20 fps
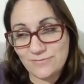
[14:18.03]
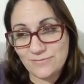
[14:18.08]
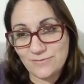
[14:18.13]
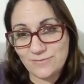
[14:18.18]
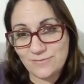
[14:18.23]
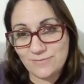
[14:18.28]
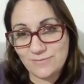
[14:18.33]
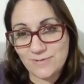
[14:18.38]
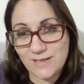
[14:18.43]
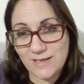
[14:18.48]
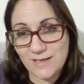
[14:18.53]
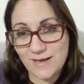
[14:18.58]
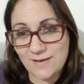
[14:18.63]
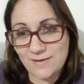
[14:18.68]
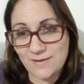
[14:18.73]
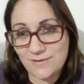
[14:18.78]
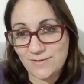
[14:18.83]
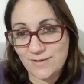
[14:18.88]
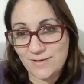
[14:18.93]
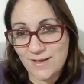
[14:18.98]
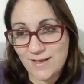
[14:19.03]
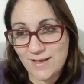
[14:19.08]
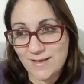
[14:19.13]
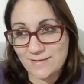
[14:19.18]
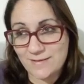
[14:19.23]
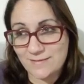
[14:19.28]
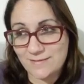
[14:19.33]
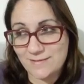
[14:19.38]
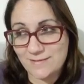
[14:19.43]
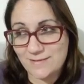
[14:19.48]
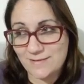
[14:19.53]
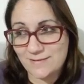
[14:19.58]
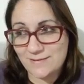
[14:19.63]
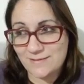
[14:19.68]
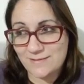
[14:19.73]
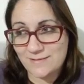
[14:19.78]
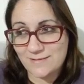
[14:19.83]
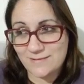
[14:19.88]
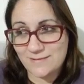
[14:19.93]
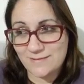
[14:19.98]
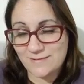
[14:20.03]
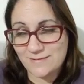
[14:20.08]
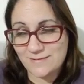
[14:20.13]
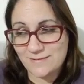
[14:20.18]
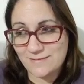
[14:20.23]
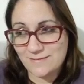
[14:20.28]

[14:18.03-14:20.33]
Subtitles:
from the other hand it's